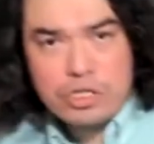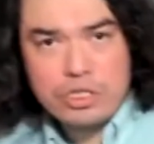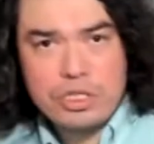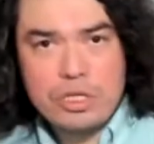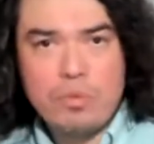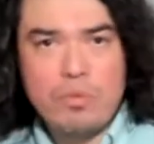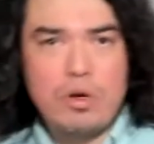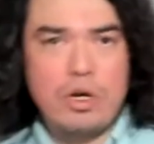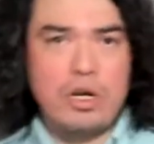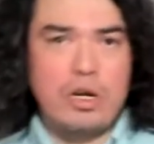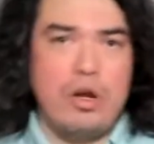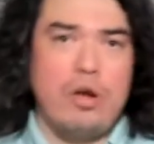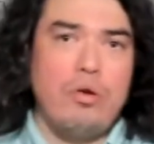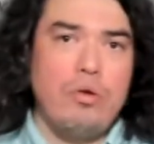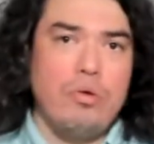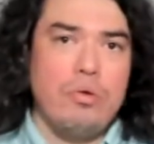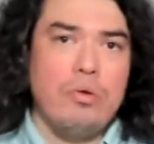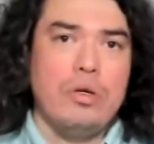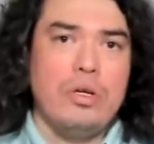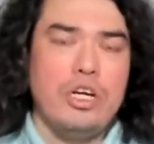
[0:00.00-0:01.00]
thing we're going to
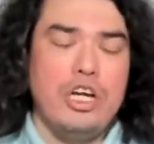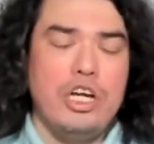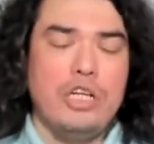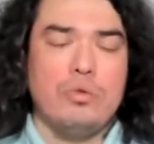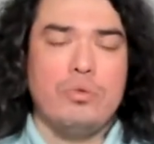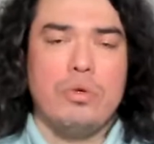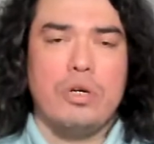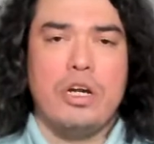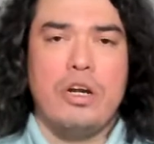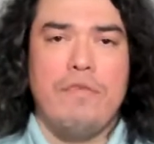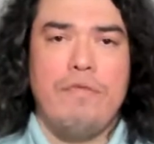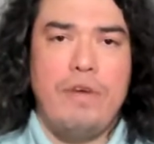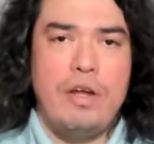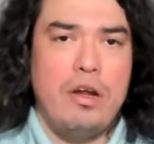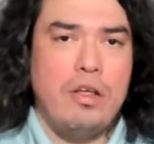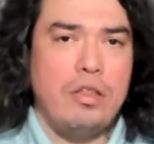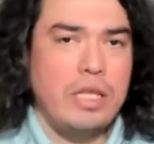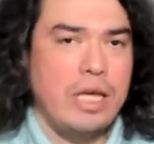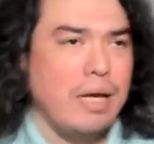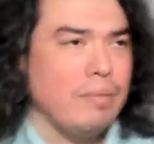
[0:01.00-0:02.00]
do is we're going to find out
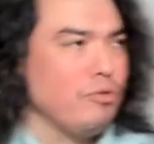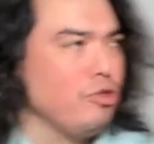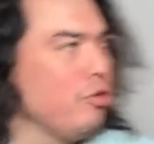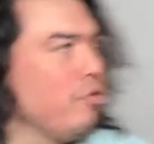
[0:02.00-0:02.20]
the absolute